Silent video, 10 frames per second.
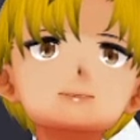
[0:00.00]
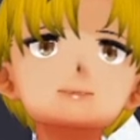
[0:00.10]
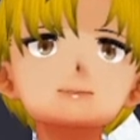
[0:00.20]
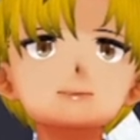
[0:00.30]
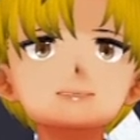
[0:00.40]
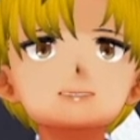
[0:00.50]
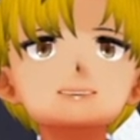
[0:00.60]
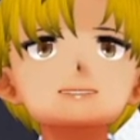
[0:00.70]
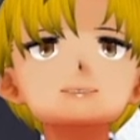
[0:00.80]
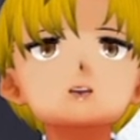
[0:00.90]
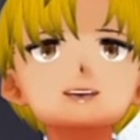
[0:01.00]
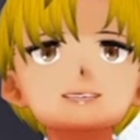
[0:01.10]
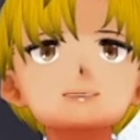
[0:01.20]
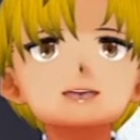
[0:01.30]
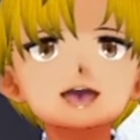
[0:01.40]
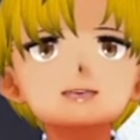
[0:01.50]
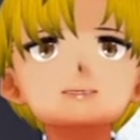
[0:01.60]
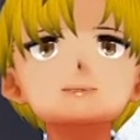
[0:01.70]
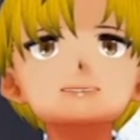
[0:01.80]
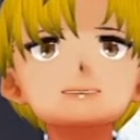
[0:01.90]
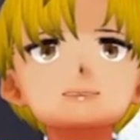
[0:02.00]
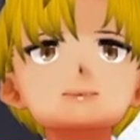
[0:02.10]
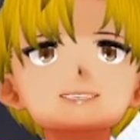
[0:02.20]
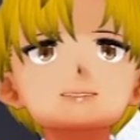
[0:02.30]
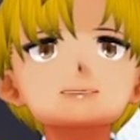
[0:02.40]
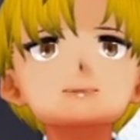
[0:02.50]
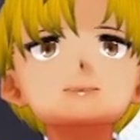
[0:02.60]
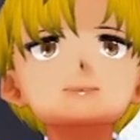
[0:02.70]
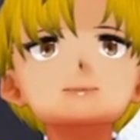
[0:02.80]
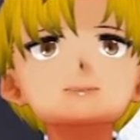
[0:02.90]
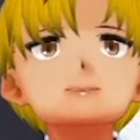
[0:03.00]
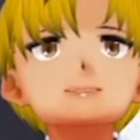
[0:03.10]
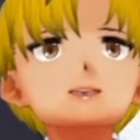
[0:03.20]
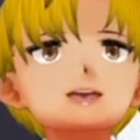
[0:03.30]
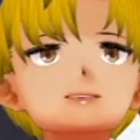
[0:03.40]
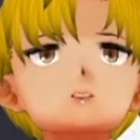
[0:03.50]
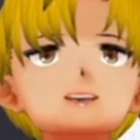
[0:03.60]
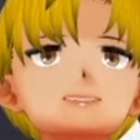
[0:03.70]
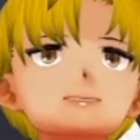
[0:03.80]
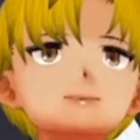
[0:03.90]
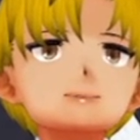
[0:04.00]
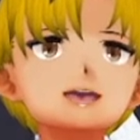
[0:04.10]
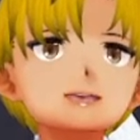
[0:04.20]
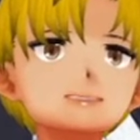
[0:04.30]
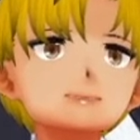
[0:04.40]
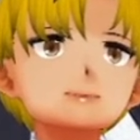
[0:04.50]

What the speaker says: Sayori turns away to hide her pained expression, then walks away from the closet.